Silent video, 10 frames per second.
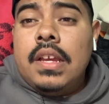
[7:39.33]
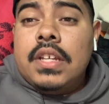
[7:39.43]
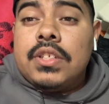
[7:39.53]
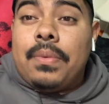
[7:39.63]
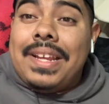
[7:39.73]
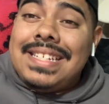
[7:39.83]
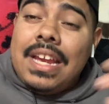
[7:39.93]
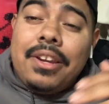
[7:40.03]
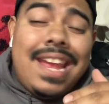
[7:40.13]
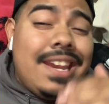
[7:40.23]
So the racing
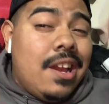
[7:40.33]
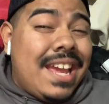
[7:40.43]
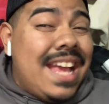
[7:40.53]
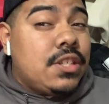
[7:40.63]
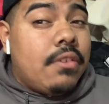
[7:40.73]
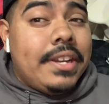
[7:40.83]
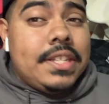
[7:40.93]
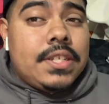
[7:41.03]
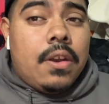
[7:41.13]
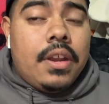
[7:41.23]
out in Antioch has already
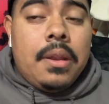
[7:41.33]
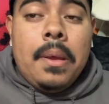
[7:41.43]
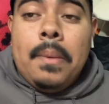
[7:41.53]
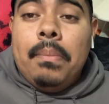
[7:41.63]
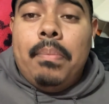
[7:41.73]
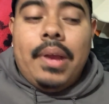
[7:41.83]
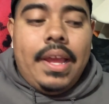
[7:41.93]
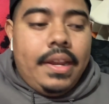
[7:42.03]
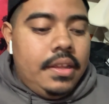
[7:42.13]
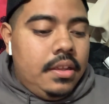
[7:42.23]
started, but